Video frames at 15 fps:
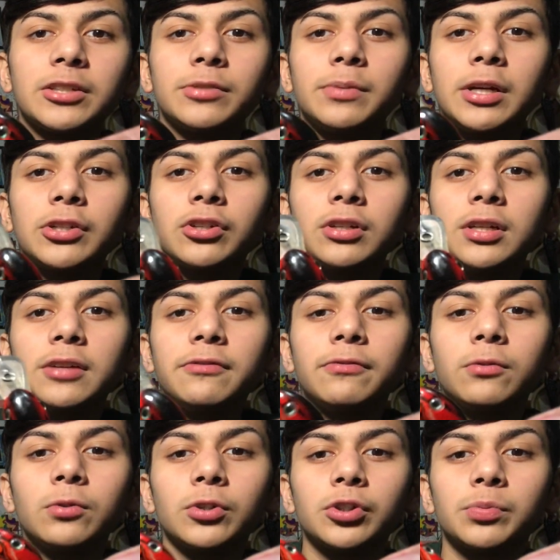especially
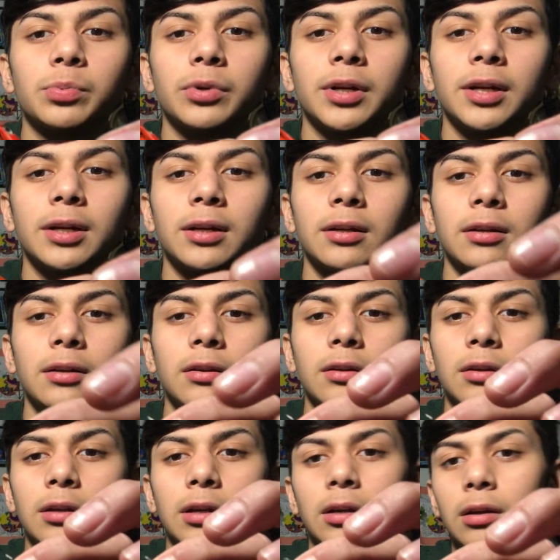for spring.
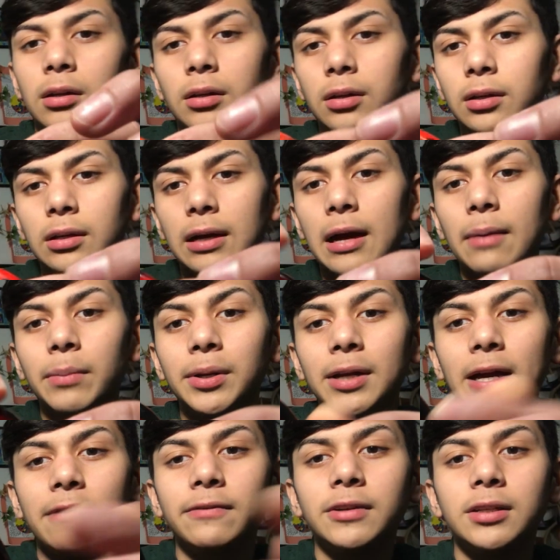I've
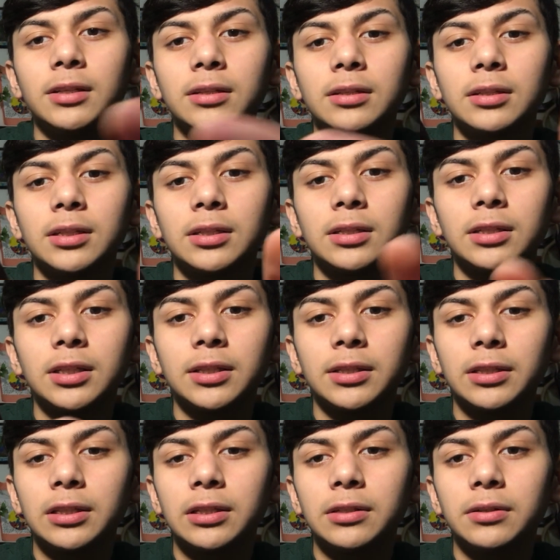been having
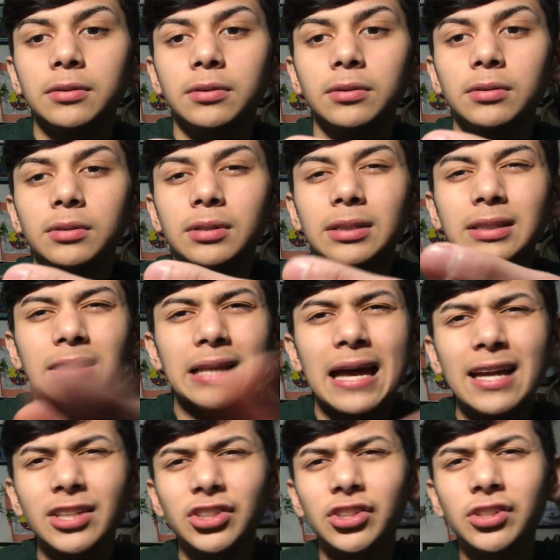the
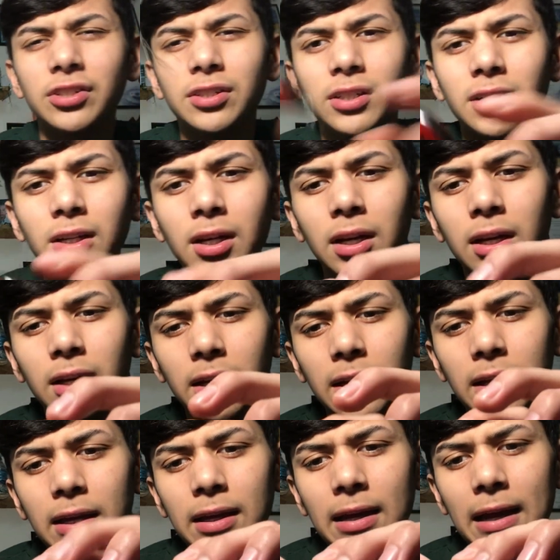last year
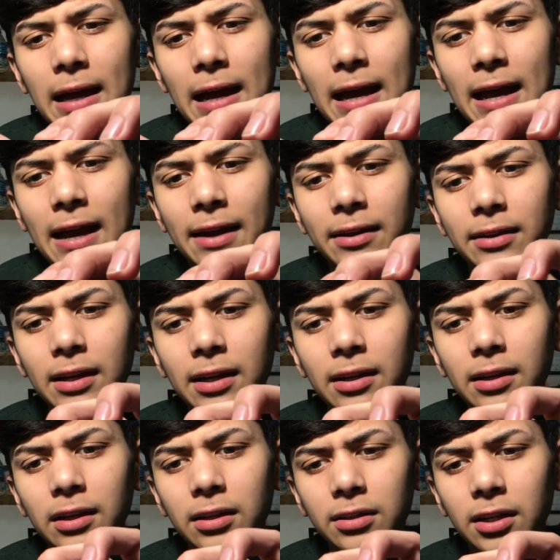I had
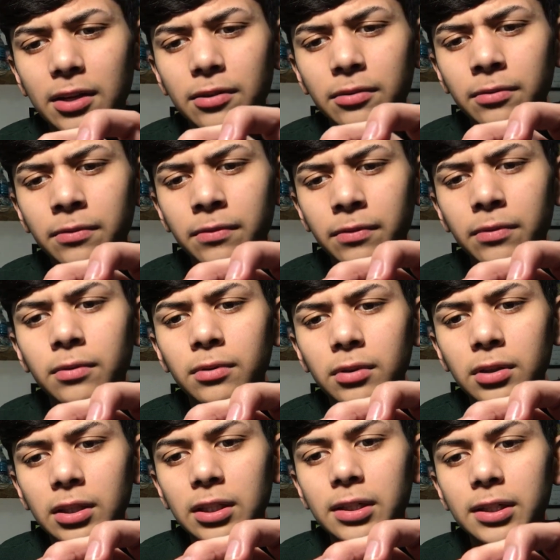like a lot of
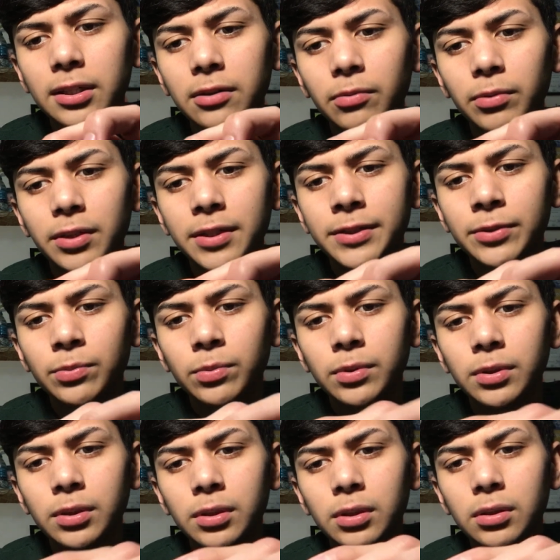luck with this
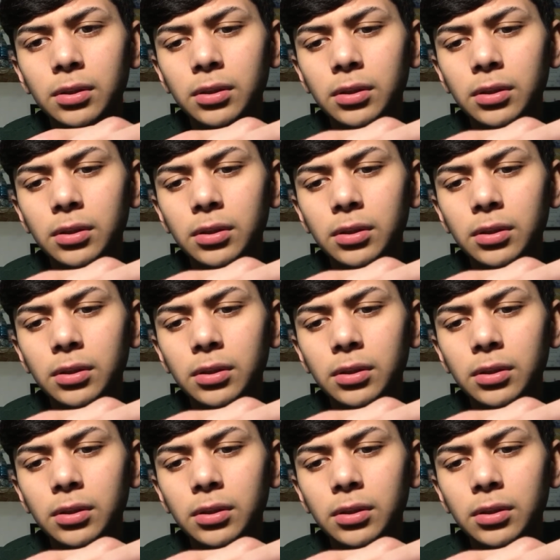one